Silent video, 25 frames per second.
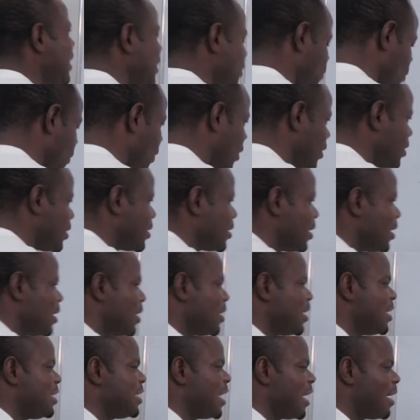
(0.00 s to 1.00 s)
says what?
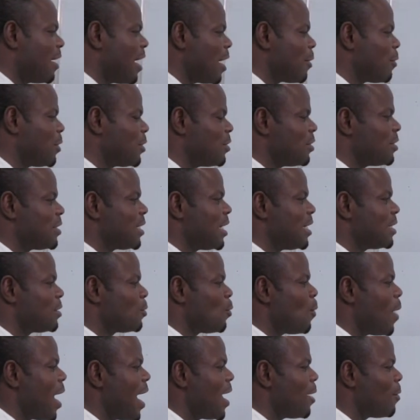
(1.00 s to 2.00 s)
The general equation
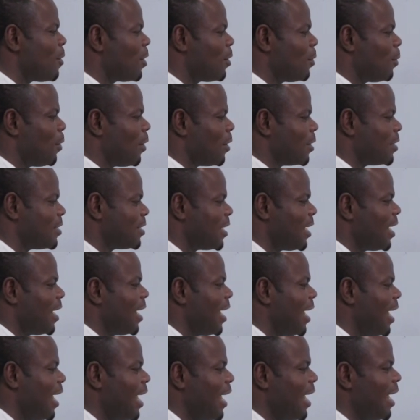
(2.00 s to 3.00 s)
says y equal to what?
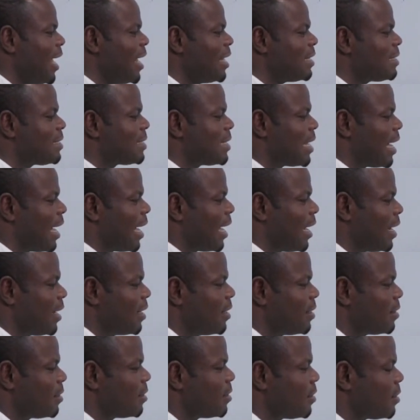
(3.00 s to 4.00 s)
A
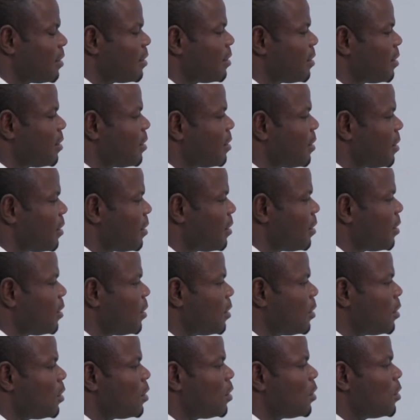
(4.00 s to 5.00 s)
sine
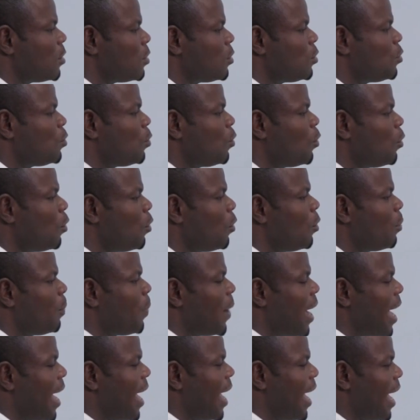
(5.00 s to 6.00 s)
2
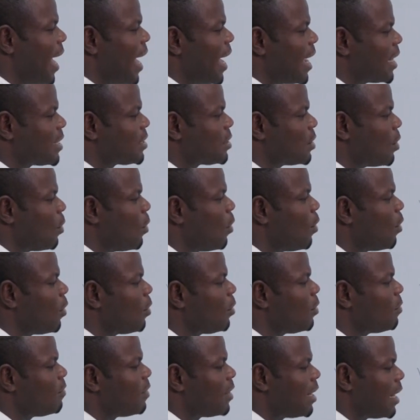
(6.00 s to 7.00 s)
pi x
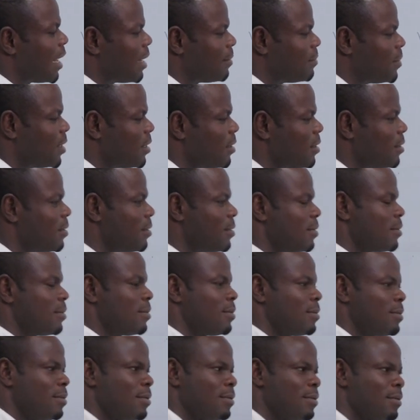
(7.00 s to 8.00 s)
all over lambda
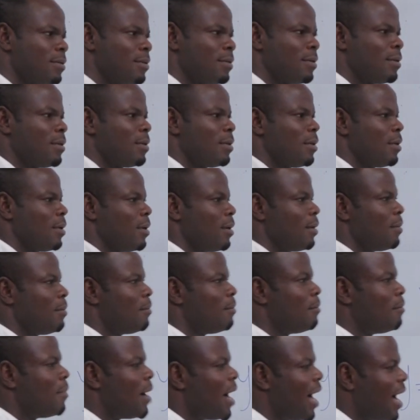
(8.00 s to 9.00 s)

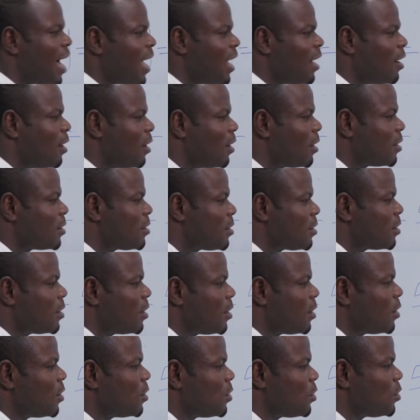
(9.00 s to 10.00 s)

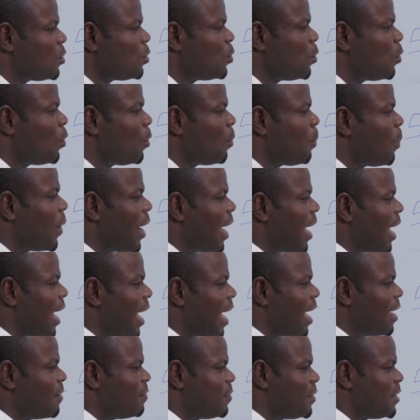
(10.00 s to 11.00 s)
minus 2 pi
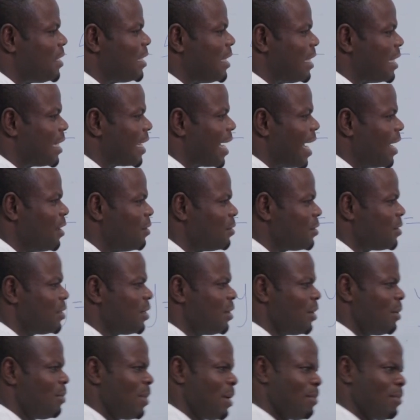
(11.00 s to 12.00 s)
ft. Can you
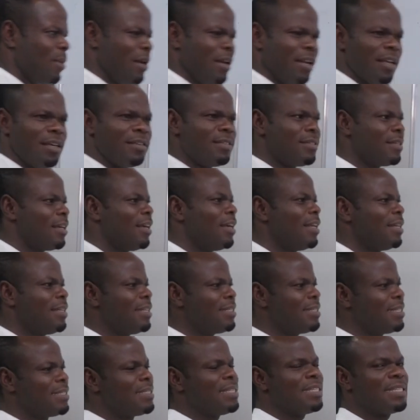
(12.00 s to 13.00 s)
still remember this?
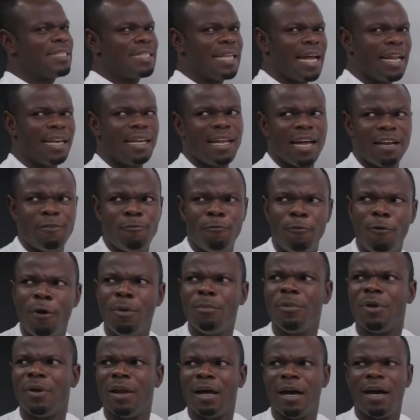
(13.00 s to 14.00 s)
This is the standard
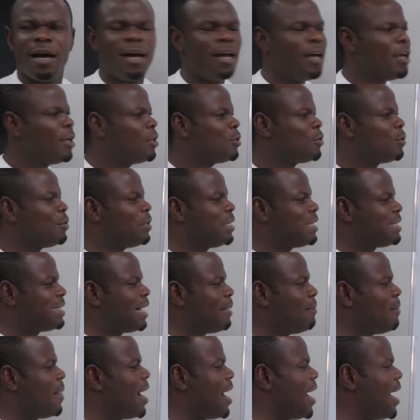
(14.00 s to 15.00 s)
formula to
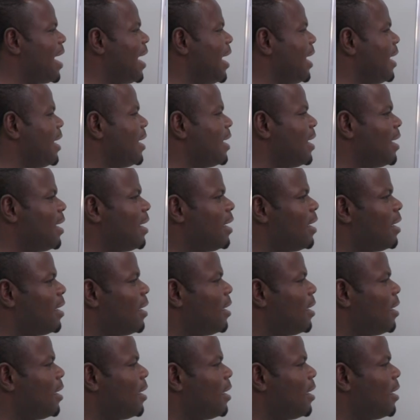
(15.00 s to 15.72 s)
determine